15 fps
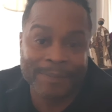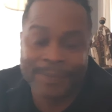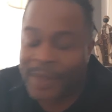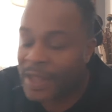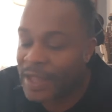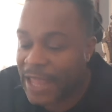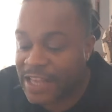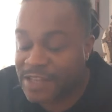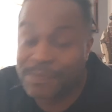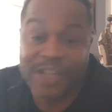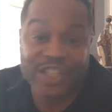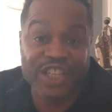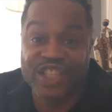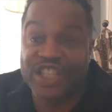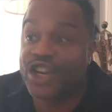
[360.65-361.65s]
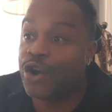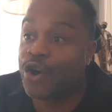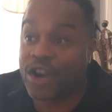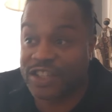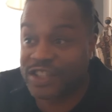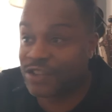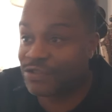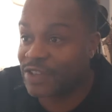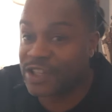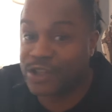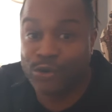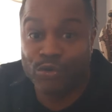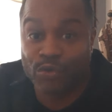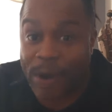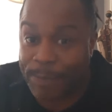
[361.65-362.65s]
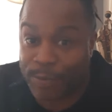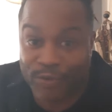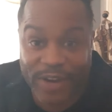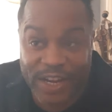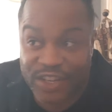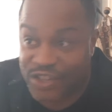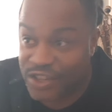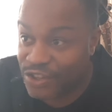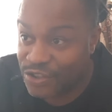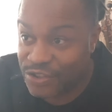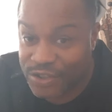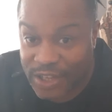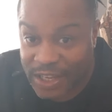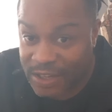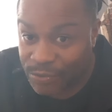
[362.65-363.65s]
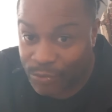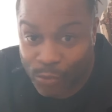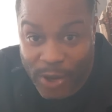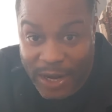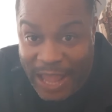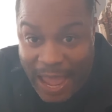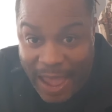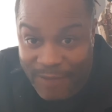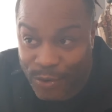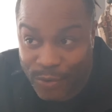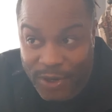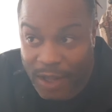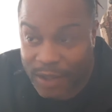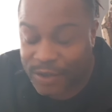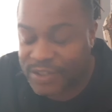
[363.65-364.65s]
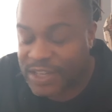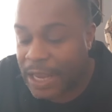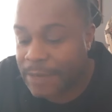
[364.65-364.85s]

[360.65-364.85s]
as much as it ought to include reparations and what have you and other types